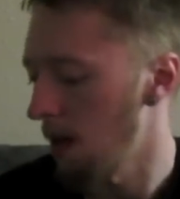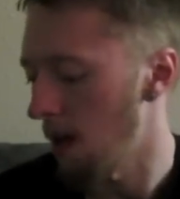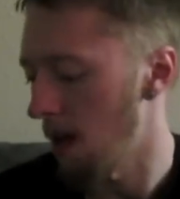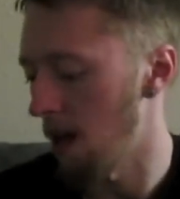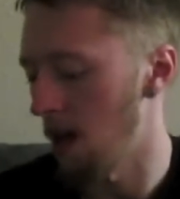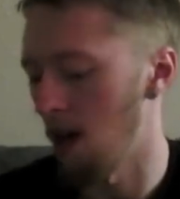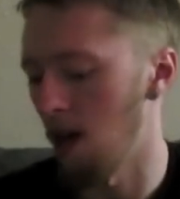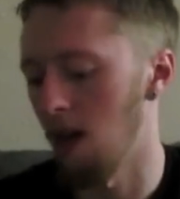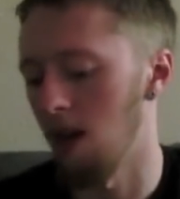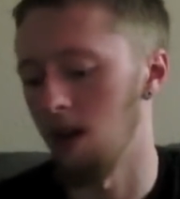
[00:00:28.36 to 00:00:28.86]

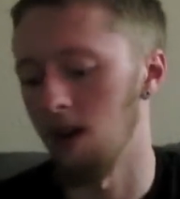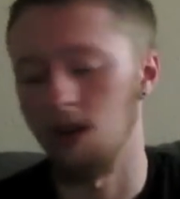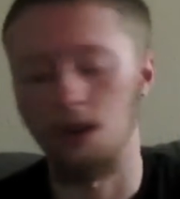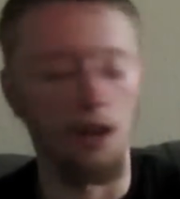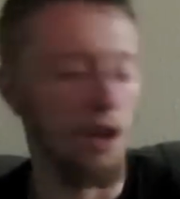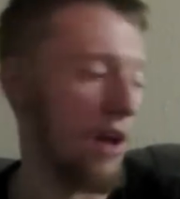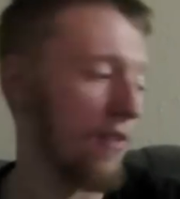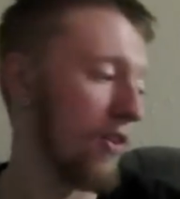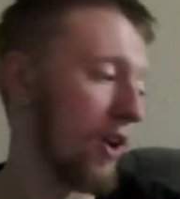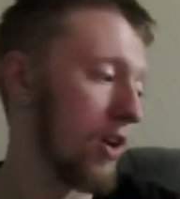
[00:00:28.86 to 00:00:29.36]
And
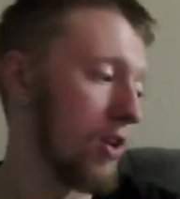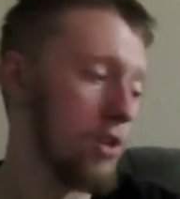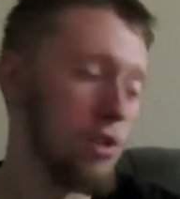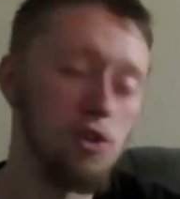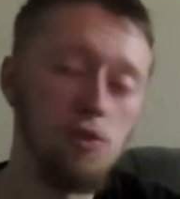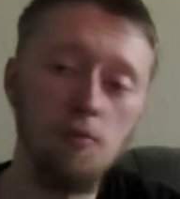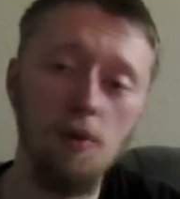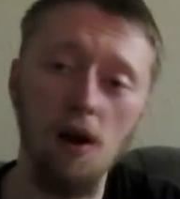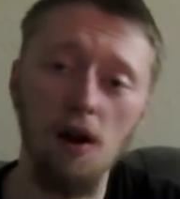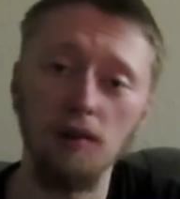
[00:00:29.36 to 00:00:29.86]
I've got
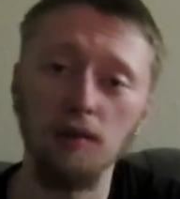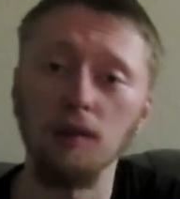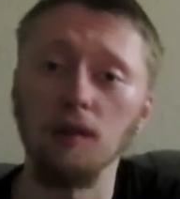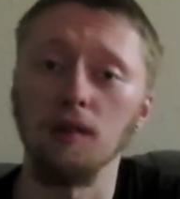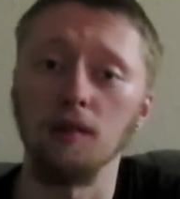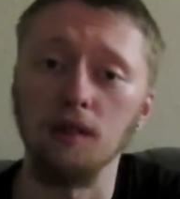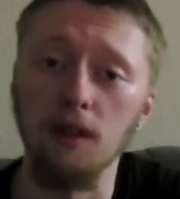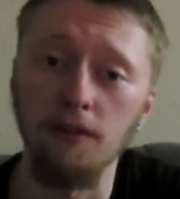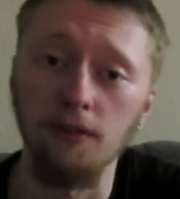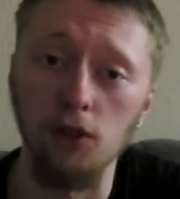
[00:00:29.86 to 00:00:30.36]
two boxes of
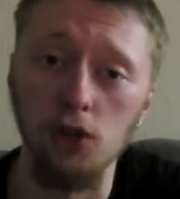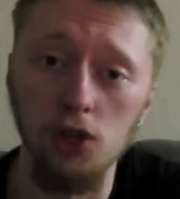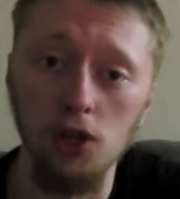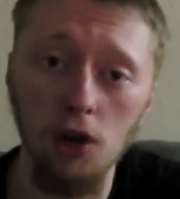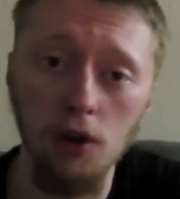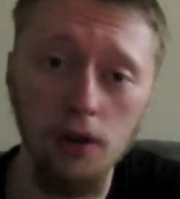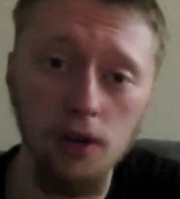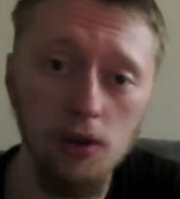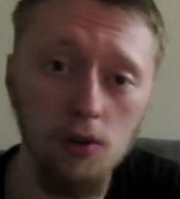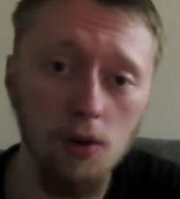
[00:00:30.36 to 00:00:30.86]
stuff to
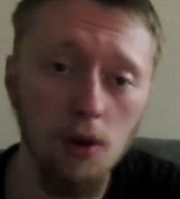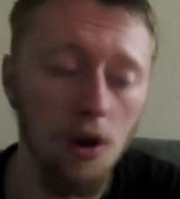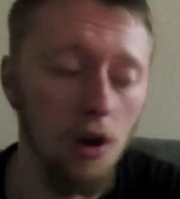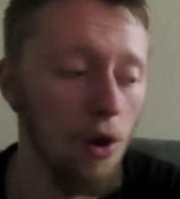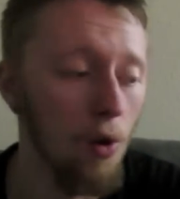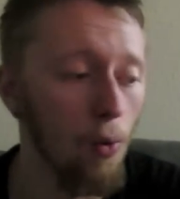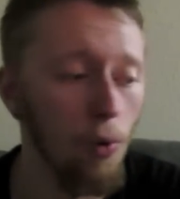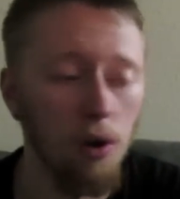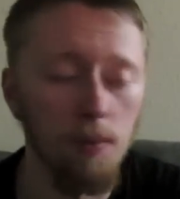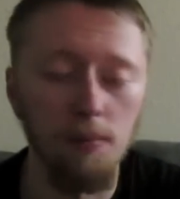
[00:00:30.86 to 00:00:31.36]
show you.
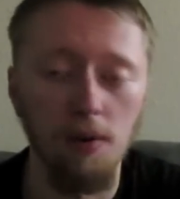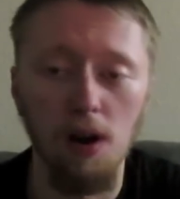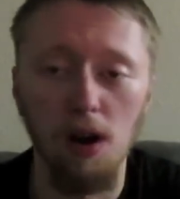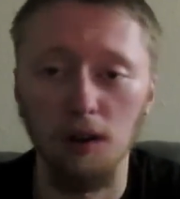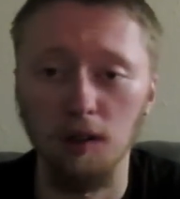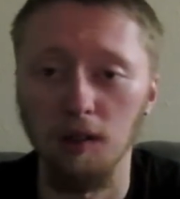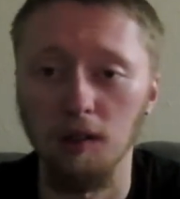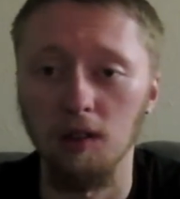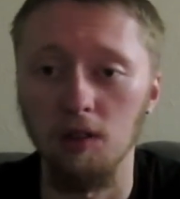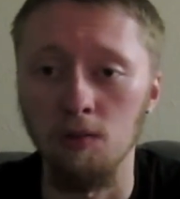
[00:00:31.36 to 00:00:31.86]
One
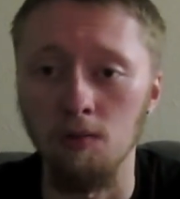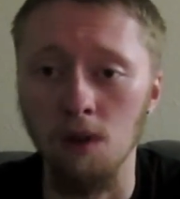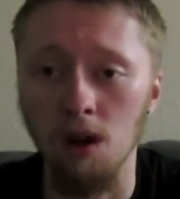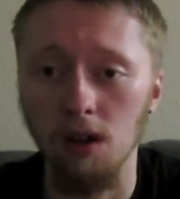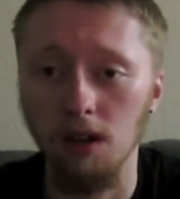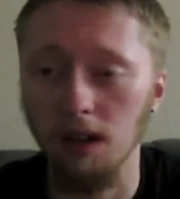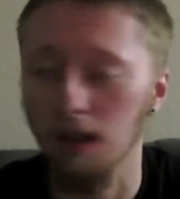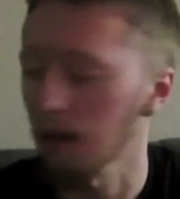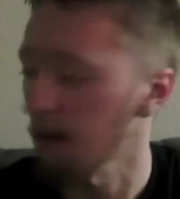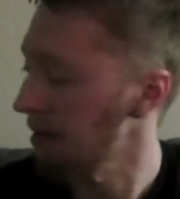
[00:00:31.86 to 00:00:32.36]
box is
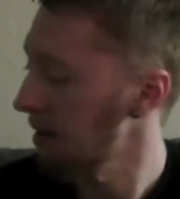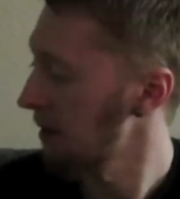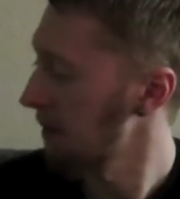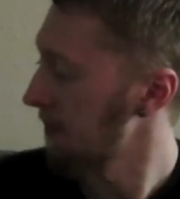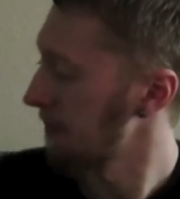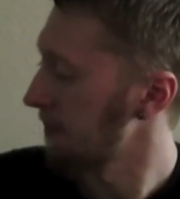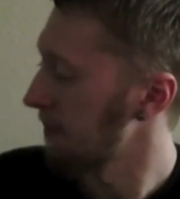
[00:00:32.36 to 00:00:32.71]
humongous,